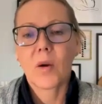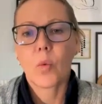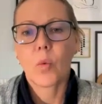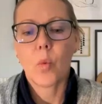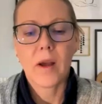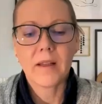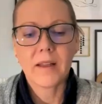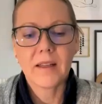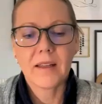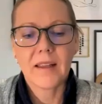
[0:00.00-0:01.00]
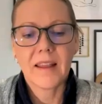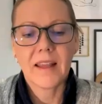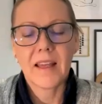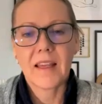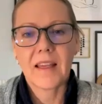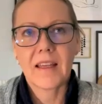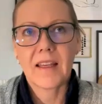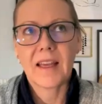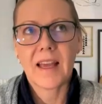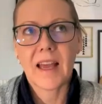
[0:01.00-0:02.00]
when they
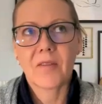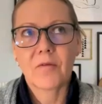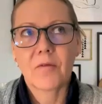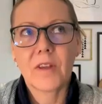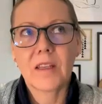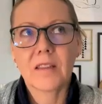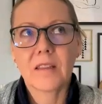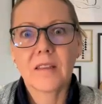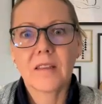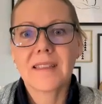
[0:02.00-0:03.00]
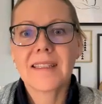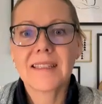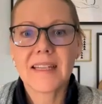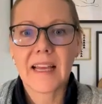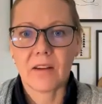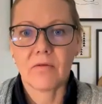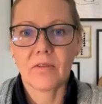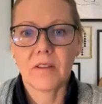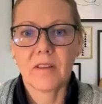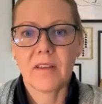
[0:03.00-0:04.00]
feel safe
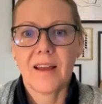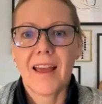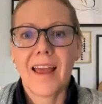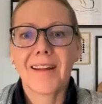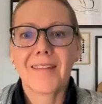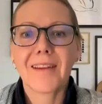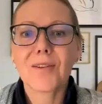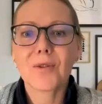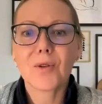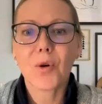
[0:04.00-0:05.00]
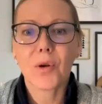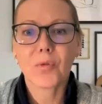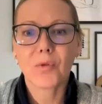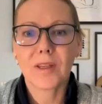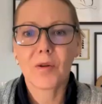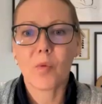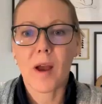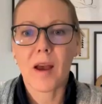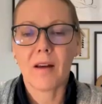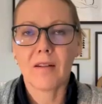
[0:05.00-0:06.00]
and things are going really
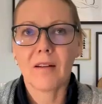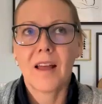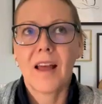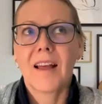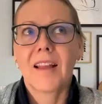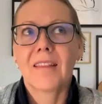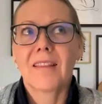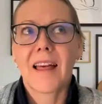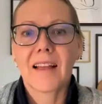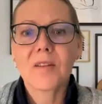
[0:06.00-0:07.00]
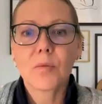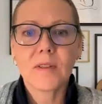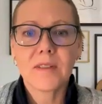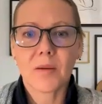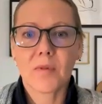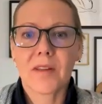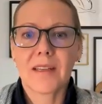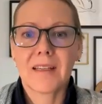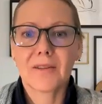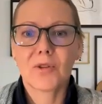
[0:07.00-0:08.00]
well, that's when some of
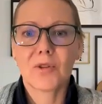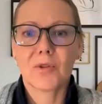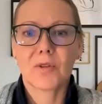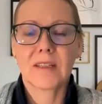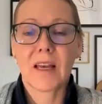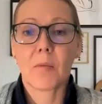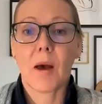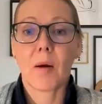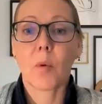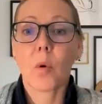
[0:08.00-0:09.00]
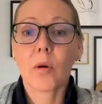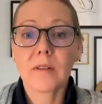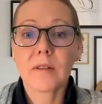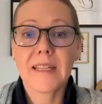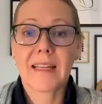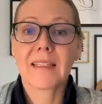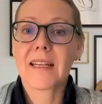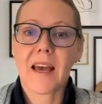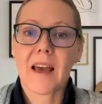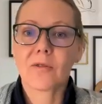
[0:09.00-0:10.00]
the issues come up or tend
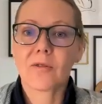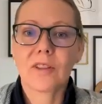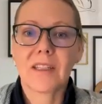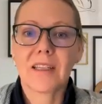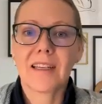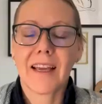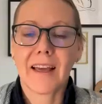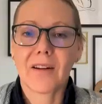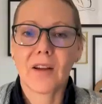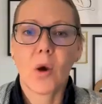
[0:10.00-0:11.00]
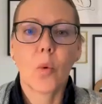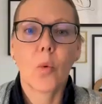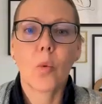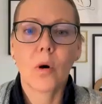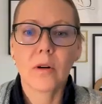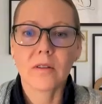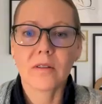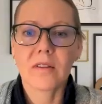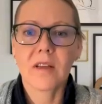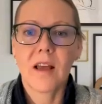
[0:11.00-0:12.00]
to actually get
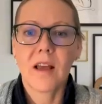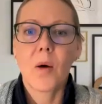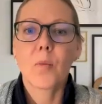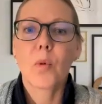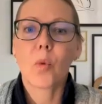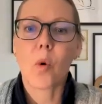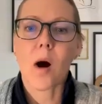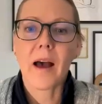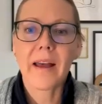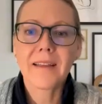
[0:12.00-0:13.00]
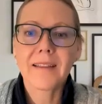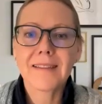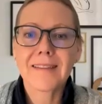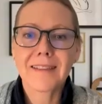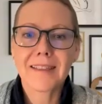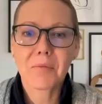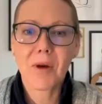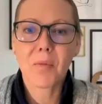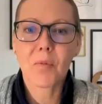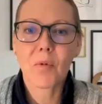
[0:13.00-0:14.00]
worse. But why does it come
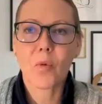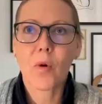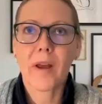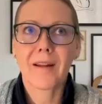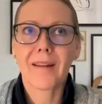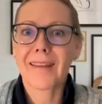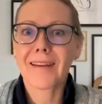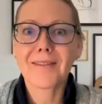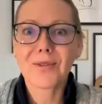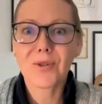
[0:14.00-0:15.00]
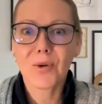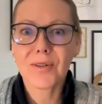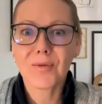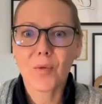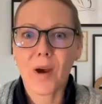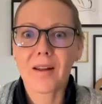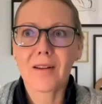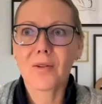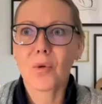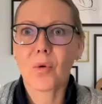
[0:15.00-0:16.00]
up when things are going
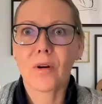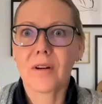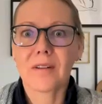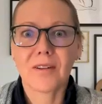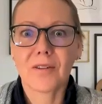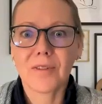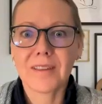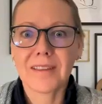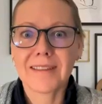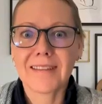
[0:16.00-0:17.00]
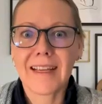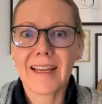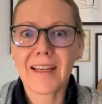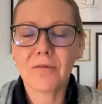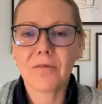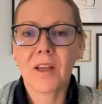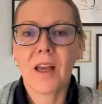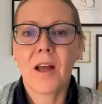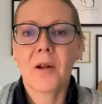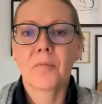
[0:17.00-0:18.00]
well or they're feeling safe?
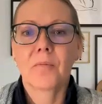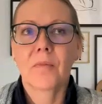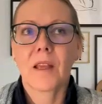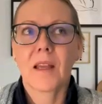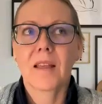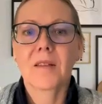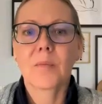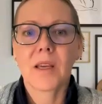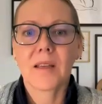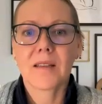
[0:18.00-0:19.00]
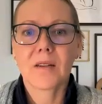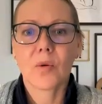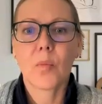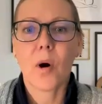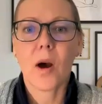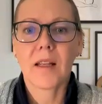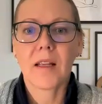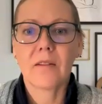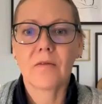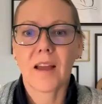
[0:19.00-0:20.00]
It's because their
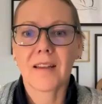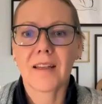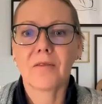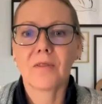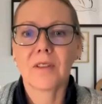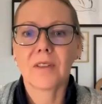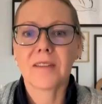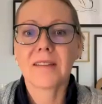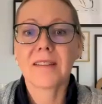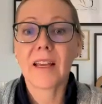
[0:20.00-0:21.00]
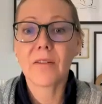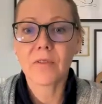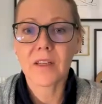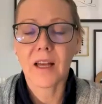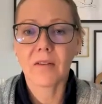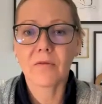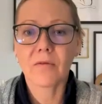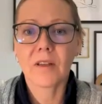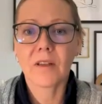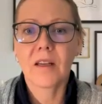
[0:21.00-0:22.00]
body finally feels safe
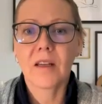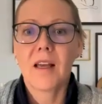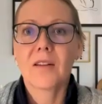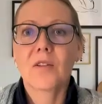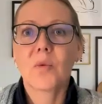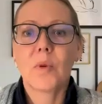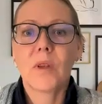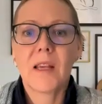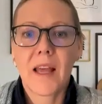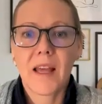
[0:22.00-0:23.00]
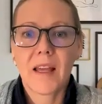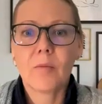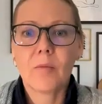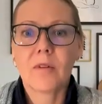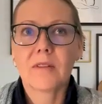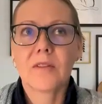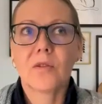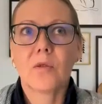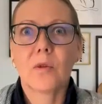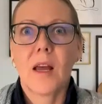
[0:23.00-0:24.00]
enough to be able
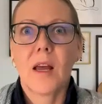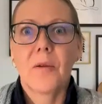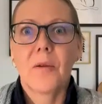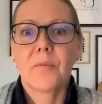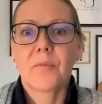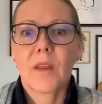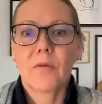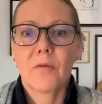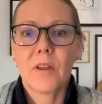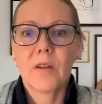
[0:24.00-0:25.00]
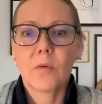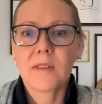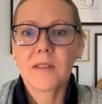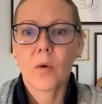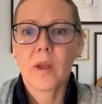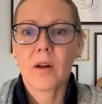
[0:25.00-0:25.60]
to feel what's going